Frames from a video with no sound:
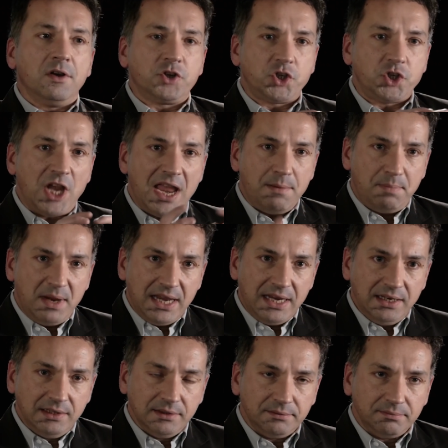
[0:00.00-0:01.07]

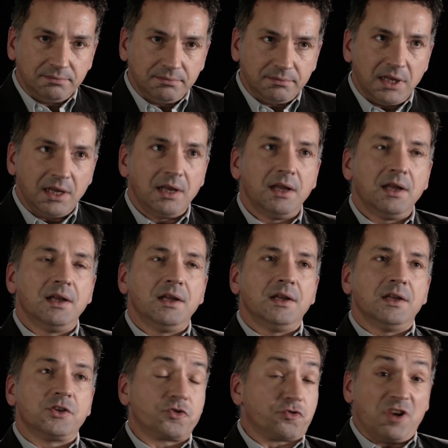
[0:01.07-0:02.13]
shaping,
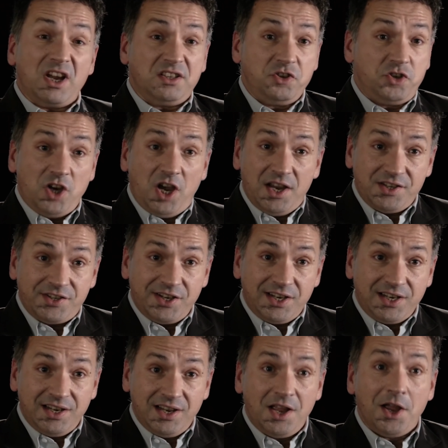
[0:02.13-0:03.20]

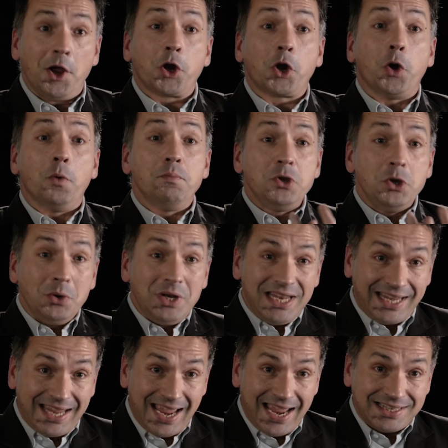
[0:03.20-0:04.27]
strategizing,
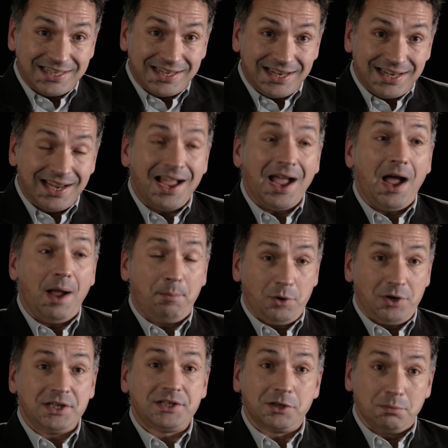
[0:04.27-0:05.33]
communicating a
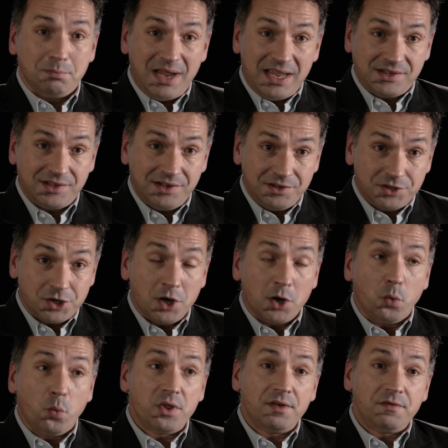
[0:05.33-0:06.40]
political message
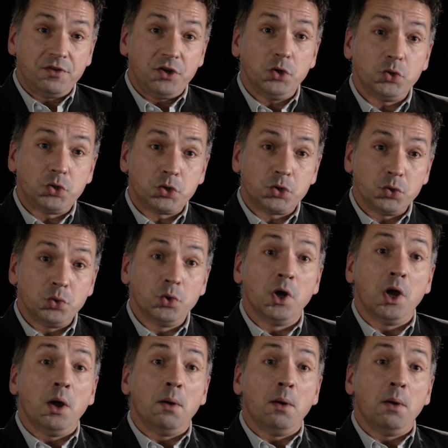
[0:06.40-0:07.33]
with a view to